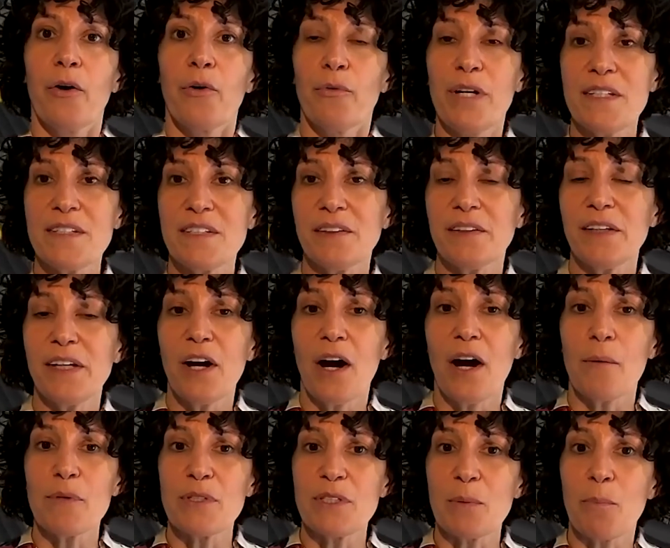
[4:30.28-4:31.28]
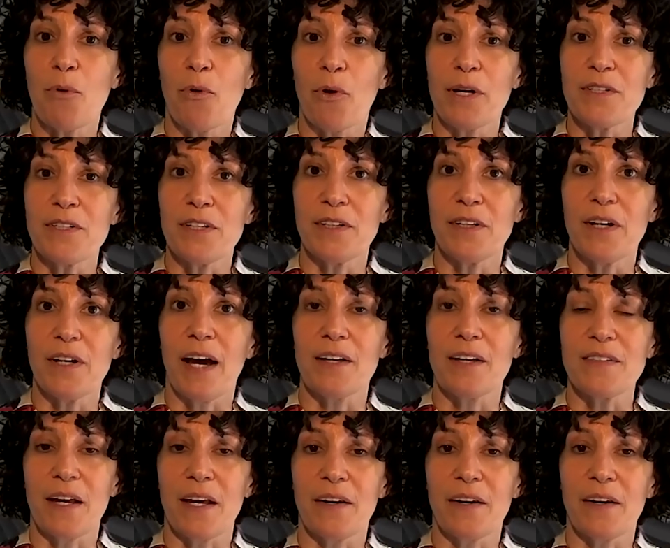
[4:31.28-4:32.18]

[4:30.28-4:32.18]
Recently, I was appointed as